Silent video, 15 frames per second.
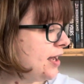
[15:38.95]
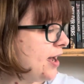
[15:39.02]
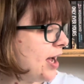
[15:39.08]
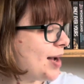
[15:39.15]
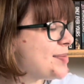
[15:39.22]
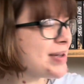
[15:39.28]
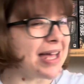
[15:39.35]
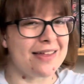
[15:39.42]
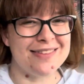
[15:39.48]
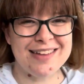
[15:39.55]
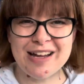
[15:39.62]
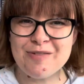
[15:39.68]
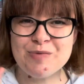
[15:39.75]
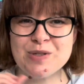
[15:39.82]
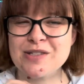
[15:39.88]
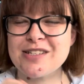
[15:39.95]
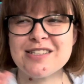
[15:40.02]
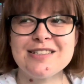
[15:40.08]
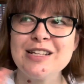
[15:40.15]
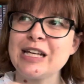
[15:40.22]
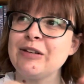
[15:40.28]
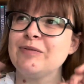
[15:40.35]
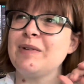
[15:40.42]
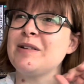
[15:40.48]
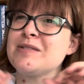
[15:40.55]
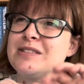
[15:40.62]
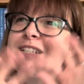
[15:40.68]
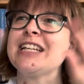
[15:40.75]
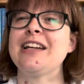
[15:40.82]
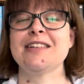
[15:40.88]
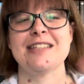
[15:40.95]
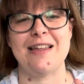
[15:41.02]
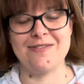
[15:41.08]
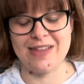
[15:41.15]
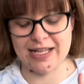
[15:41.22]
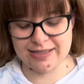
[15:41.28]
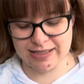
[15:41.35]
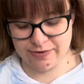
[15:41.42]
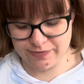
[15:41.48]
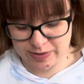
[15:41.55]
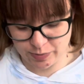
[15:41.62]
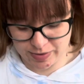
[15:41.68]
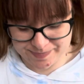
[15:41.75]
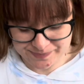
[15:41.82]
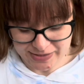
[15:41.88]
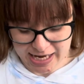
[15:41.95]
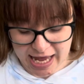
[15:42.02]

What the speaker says: But yeah, I was looking, I was like, that's definitely one.